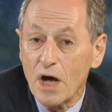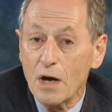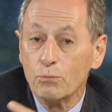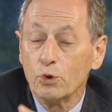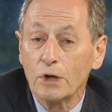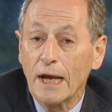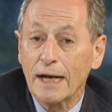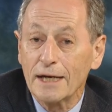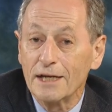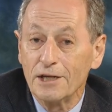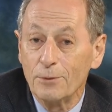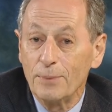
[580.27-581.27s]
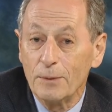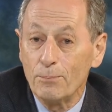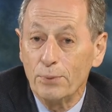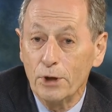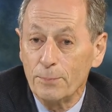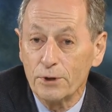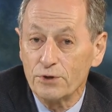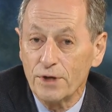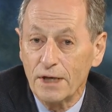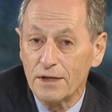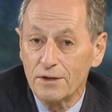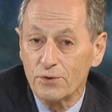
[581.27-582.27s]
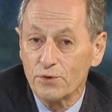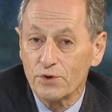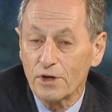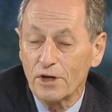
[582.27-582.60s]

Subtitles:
are more likely to be perpetrators